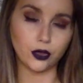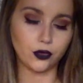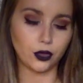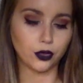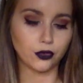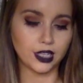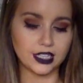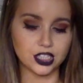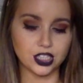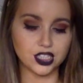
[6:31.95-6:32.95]
view your
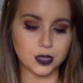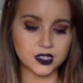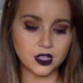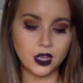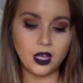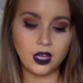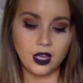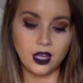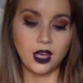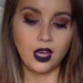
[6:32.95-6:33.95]
relationships.
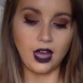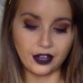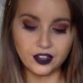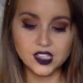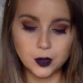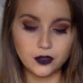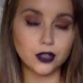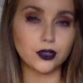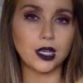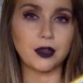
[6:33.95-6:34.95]
I think some of you have
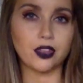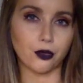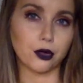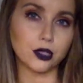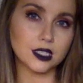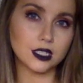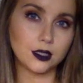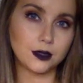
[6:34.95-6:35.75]
really been through it.